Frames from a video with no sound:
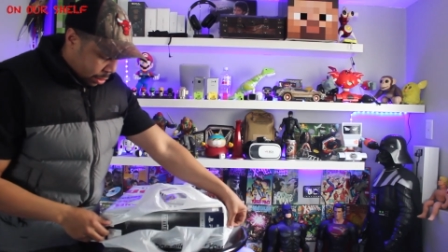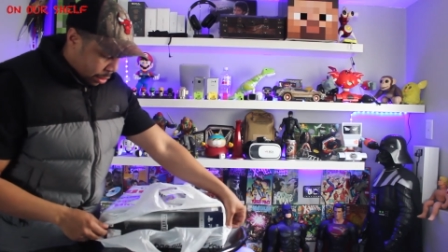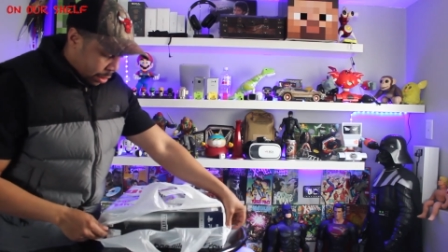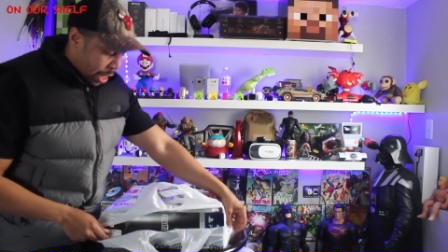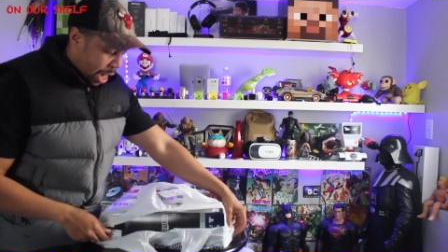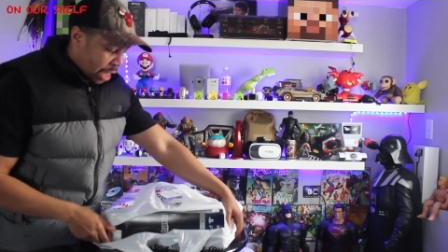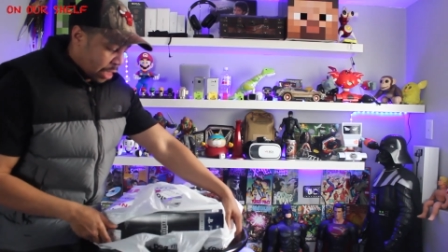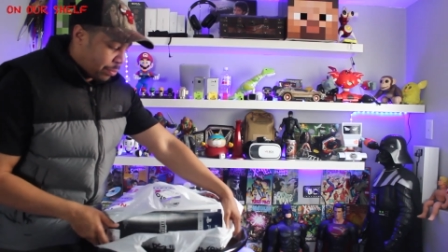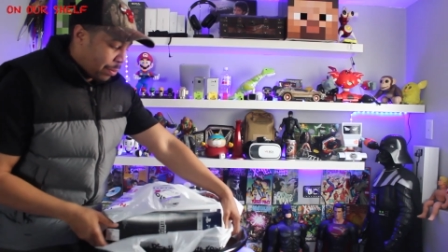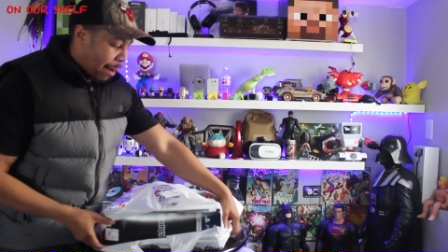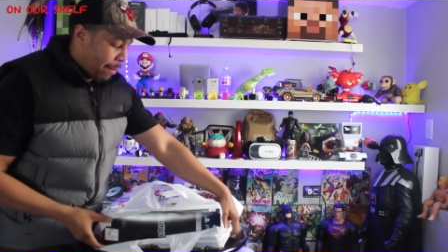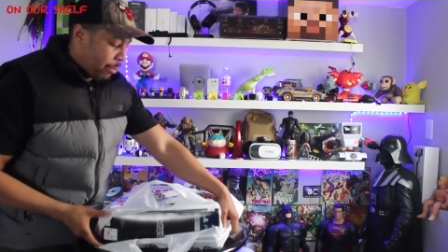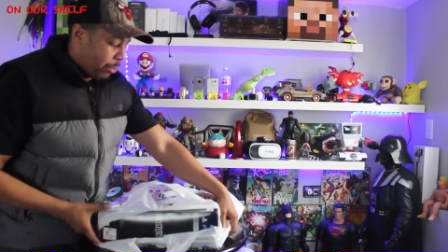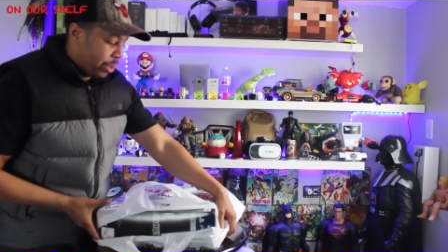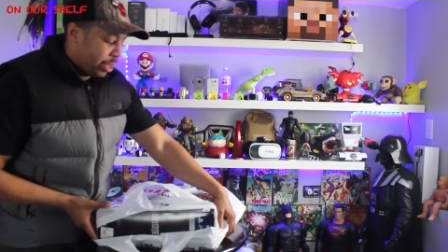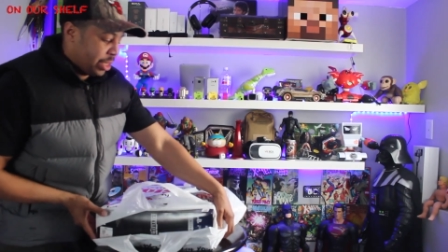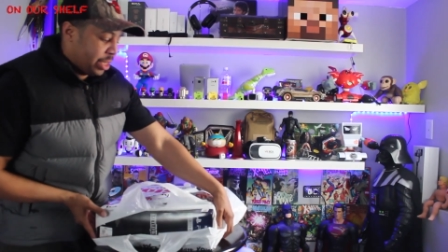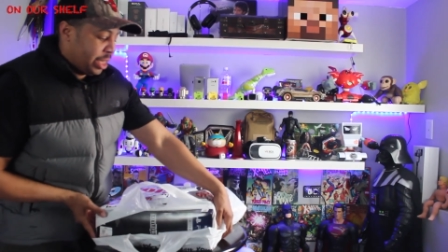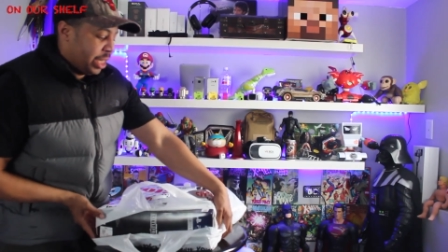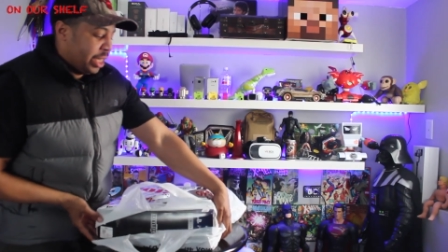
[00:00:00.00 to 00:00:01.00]
You guys probably
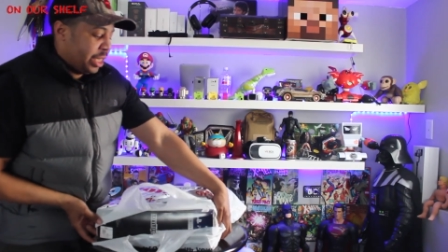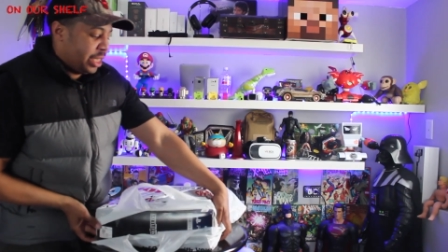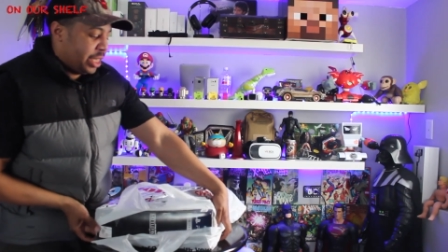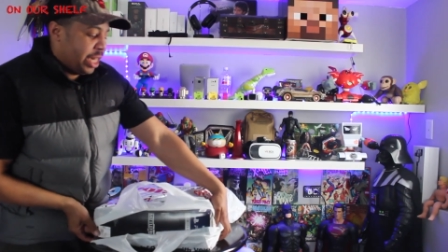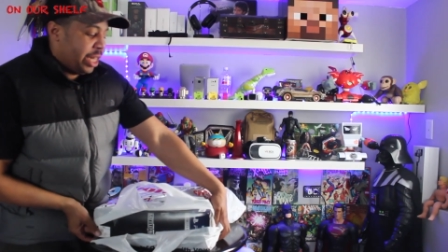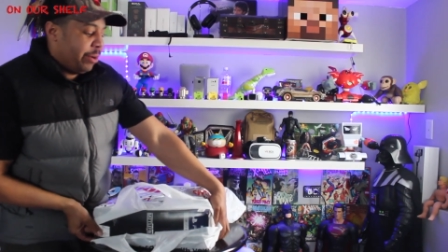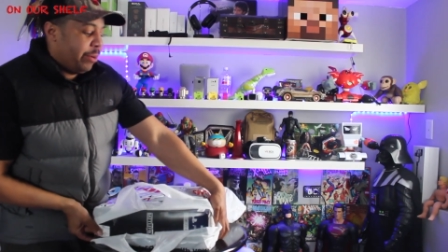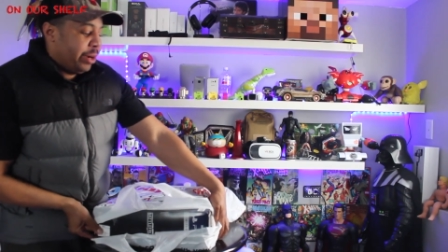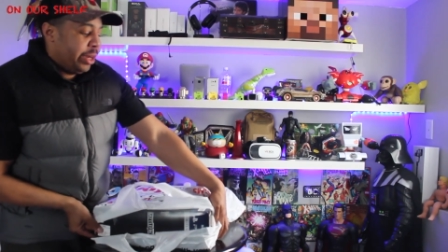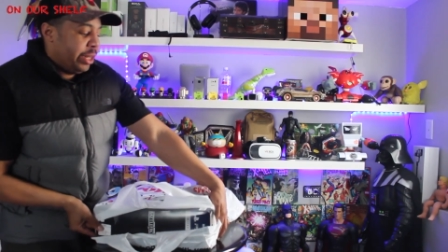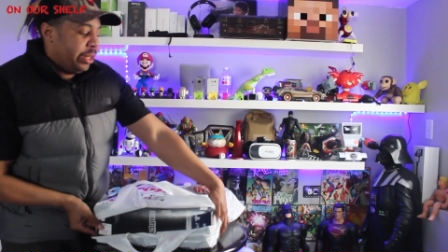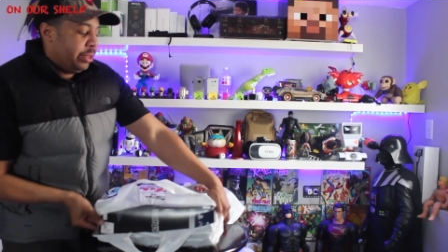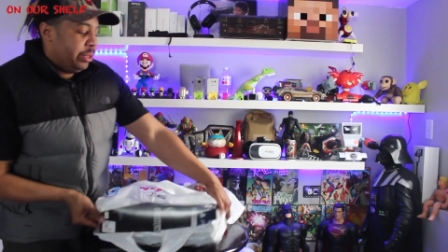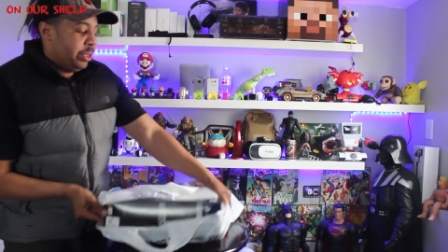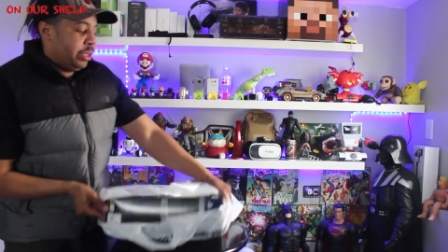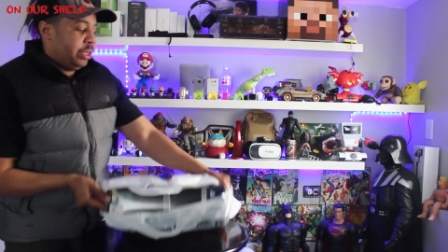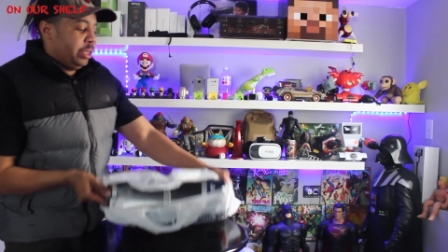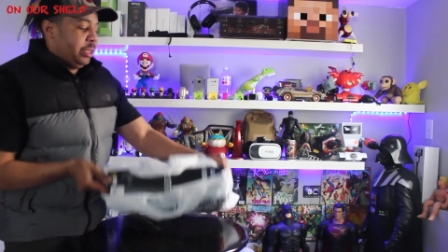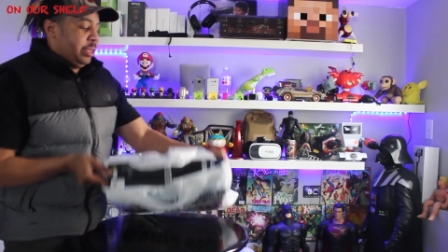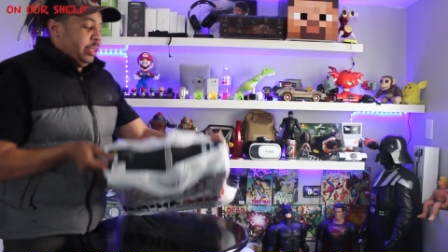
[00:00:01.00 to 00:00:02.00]
want to see this anyway. Let's
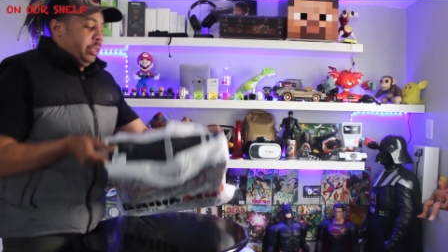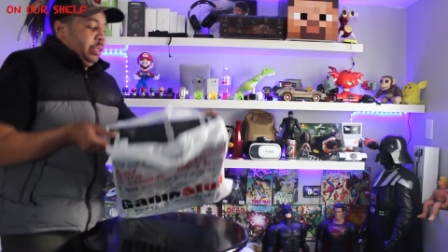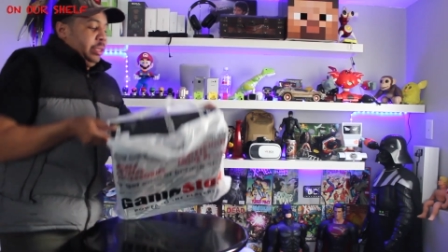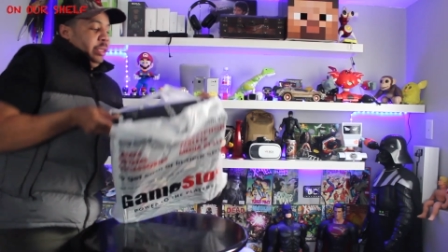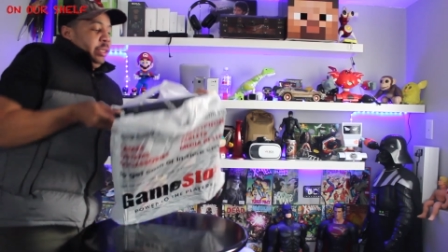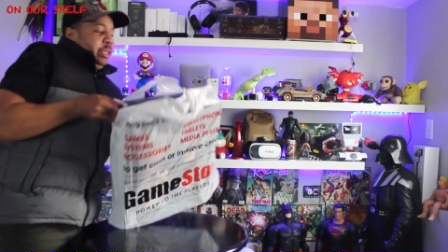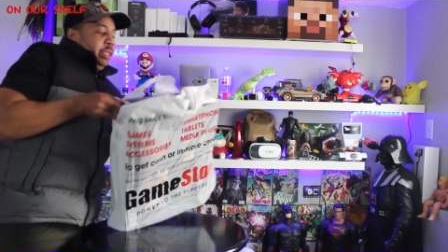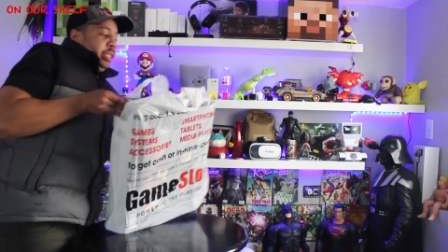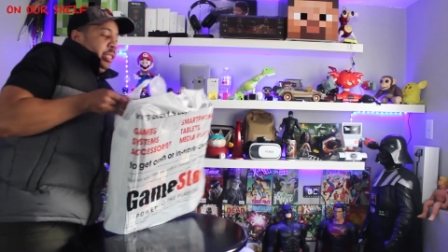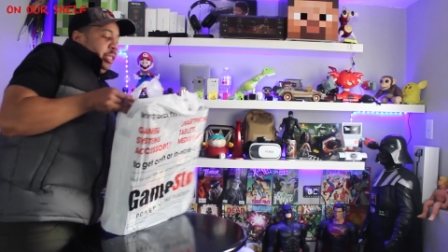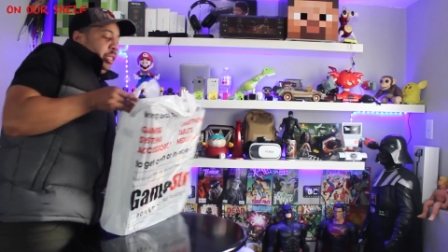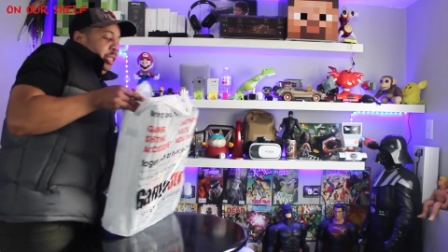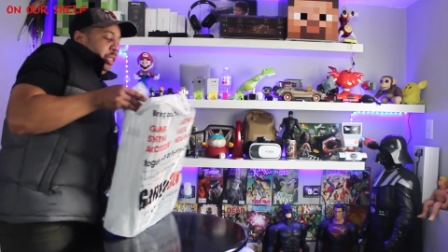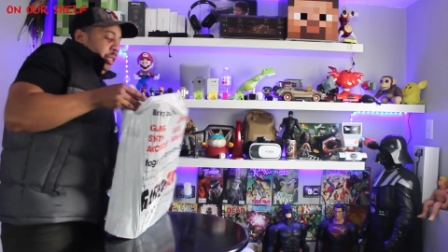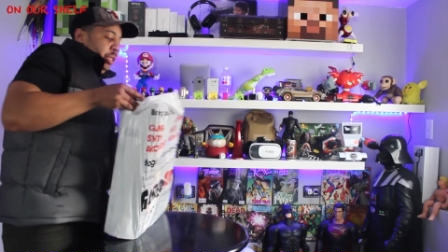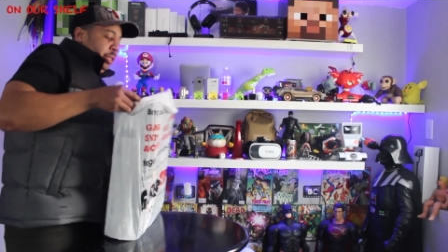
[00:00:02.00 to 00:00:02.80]
see.